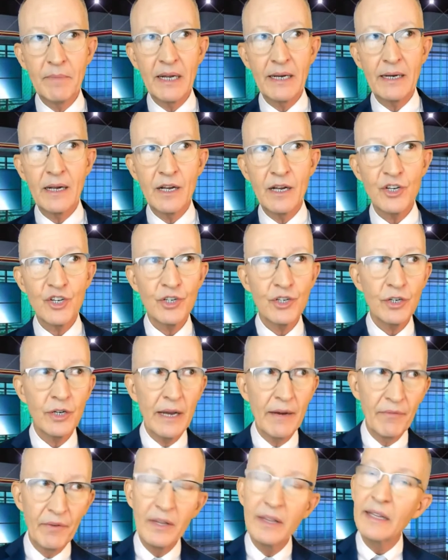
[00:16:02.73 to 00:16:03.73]
gosh,
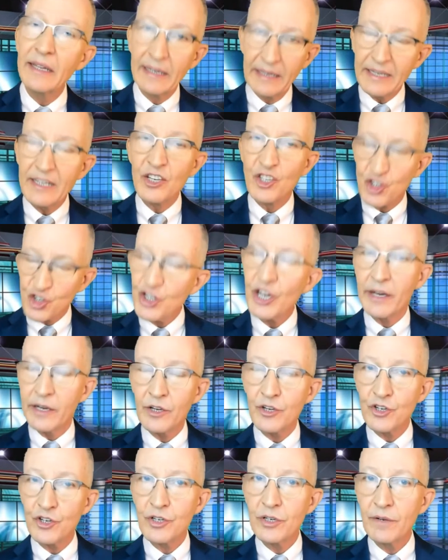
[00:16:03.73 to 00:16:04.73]
everything is
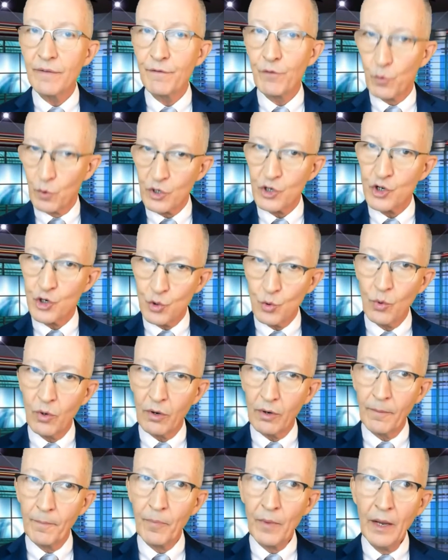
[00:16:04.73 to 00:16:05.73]
changed for
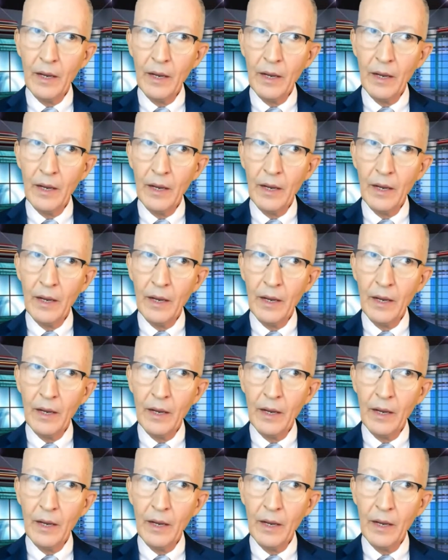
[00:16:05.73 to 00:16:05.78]
sure.